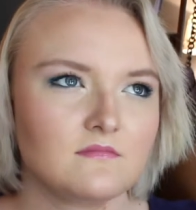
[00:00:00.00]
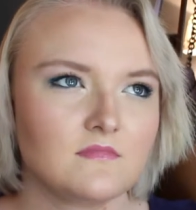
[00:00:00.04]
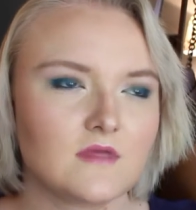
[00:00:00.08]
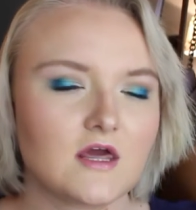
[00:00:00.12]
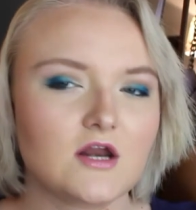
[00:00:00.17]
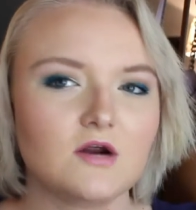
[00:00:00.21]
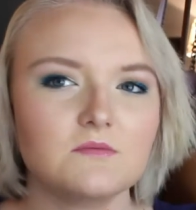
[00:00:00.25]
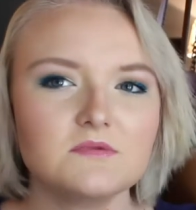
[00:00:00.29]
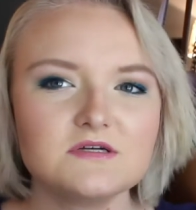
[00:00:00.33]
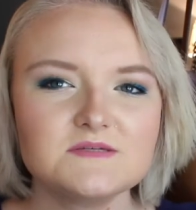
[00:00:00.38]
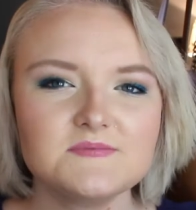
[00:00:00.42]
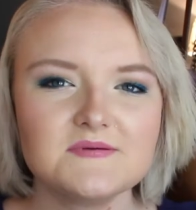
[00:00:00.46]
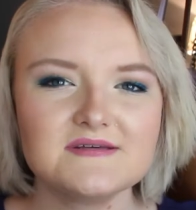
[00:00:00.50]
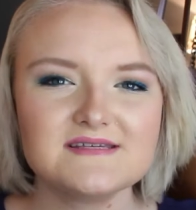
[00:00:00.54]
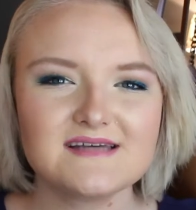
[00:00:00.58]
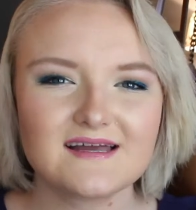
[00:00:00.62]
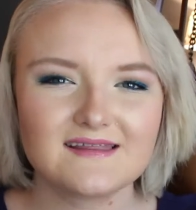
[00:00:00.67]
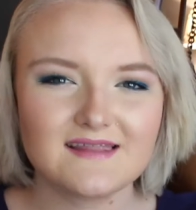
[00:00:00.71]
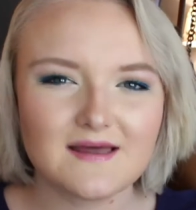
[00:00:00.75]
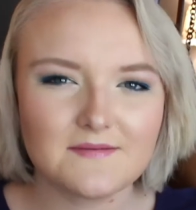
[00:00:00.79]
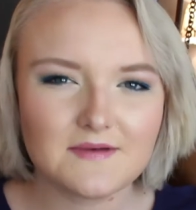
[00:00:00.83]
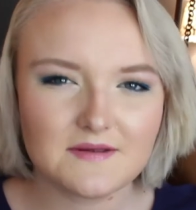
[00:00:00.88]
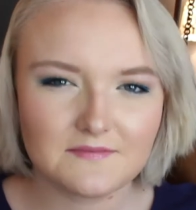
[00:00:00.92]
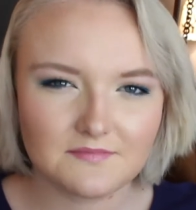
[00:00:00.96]
It almost smells
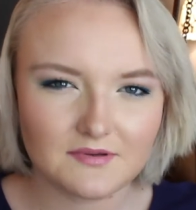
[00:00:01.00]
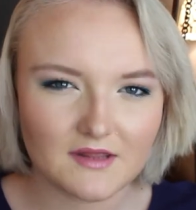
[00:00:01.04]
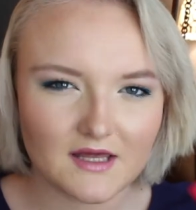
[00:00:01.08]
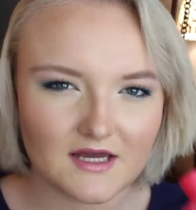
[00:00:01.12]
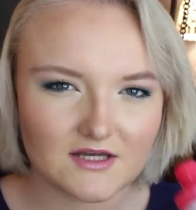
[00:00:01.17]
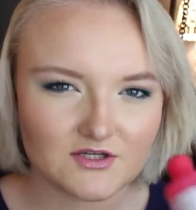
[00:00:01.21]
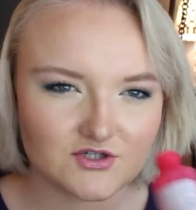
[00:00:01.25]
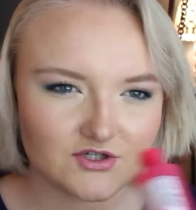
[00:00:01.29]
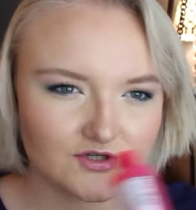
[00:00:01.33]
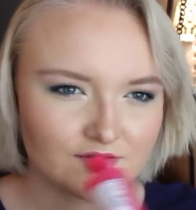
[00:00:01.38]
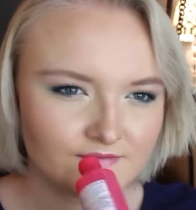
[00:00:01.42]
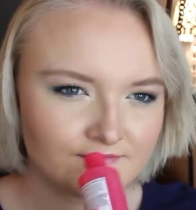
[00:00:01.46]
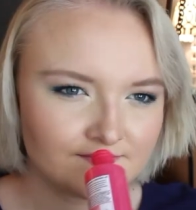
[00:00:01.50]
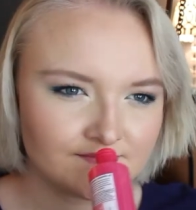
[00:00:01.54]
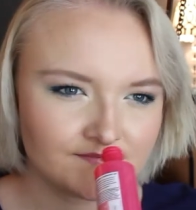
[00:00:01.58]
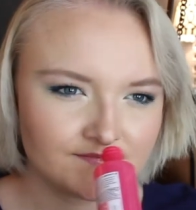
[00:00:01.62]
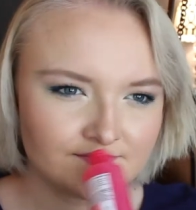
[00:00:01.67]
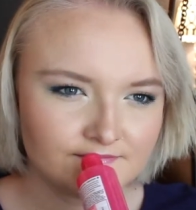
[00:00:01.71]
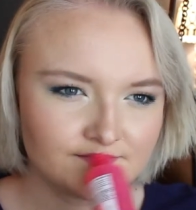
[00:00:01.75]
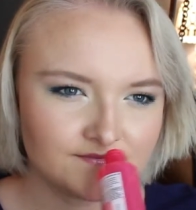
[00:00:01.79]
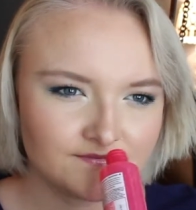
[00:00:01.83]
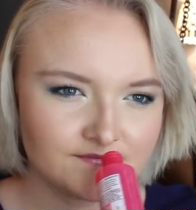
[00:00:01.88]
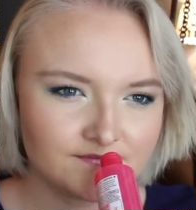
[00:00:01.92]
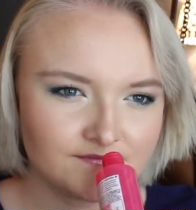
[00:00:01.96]
like lemon pledge.
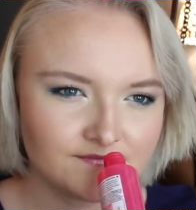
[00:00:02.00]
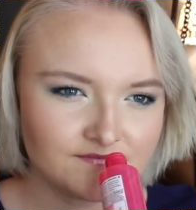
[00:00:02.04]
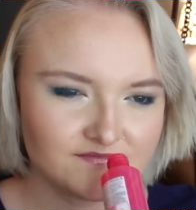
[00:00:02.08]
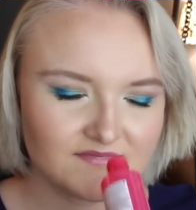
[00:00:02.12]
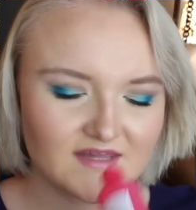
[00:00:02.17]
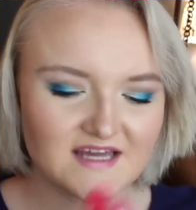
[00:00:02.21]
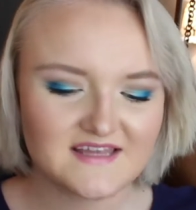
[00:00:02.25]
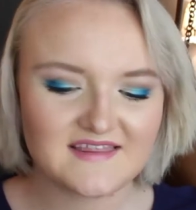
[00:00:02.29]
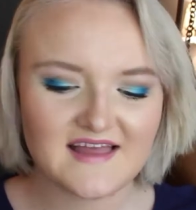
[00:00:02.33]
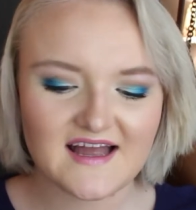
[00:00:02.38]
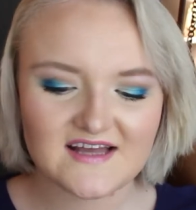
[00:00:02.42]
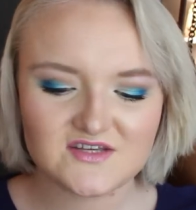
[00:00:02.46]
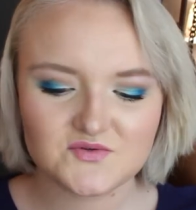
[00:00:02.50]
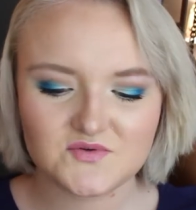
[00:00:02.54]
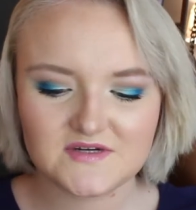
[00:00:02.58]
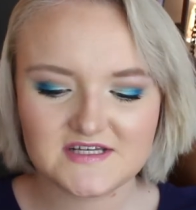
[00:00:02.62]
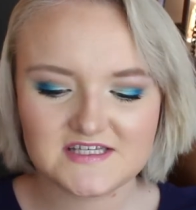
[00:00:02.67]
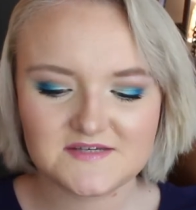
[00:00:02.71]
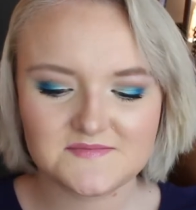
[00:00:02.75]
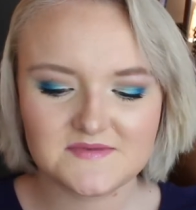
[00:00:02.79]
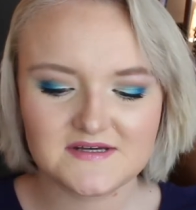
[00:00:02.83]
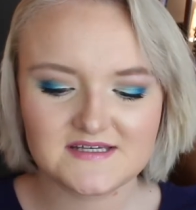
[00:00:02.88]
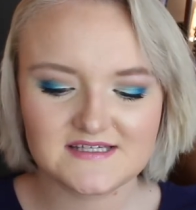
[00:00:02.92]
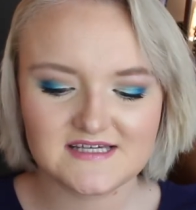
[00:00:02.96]
Like that's what
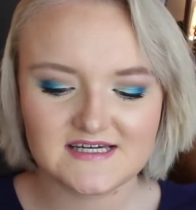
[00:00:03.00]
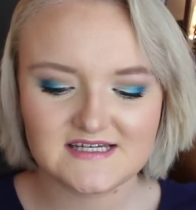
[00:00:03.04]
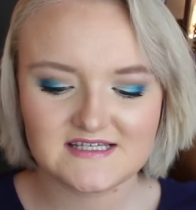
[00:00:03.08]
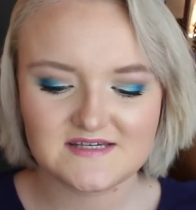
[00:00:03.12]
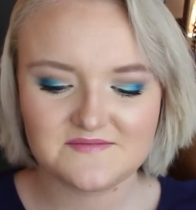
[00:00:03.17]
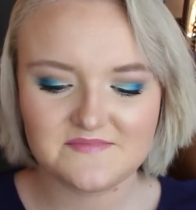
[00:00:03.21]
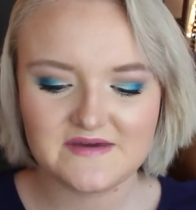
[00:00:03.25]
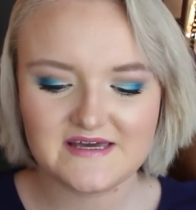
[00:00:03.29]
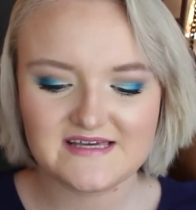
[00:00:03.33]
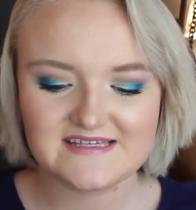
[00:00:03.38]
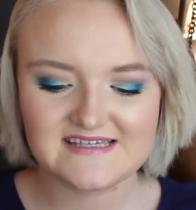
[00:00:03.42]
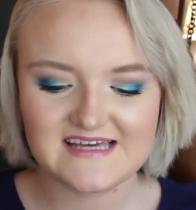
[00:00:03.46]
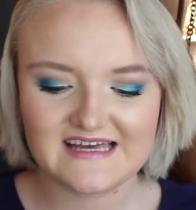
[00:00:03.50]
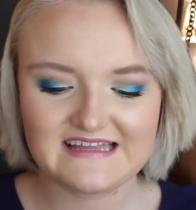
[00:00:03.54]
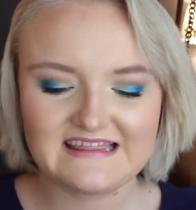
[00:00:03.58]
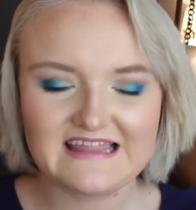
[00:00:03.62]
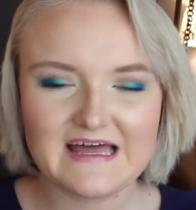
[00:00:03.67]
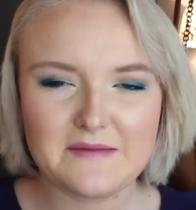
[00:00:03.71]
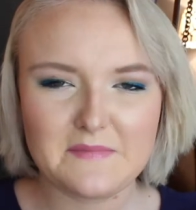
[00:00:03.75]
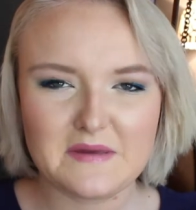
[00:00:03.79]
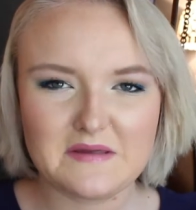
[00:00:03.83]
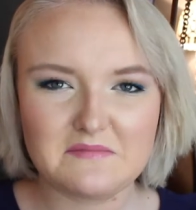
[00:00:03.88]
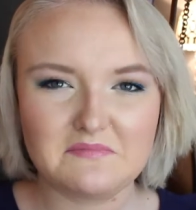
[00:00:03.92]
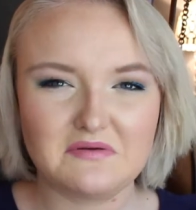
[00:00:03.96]
it smells like to me, is like
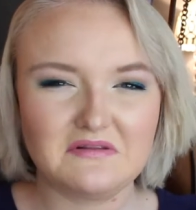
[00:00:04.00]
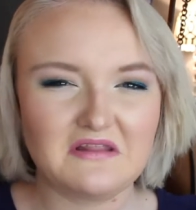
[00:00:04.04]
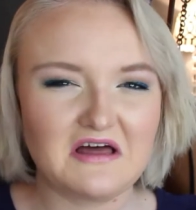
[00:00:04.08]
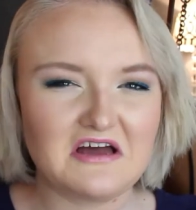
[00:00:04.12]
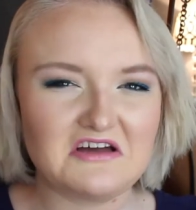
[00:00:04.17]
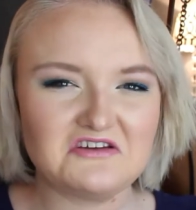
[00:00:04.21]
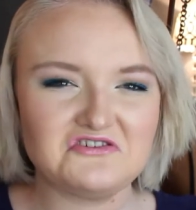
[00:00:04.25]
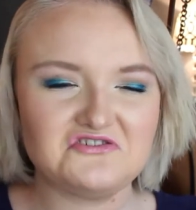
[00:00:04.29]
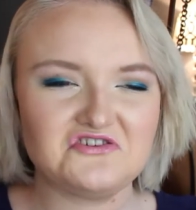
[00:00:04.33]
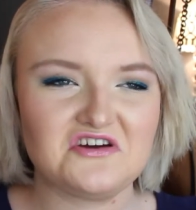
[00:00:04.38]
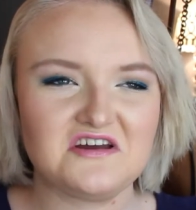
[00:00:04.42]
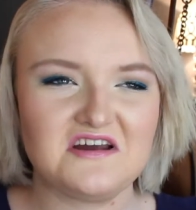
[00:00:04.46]
lemon pledge.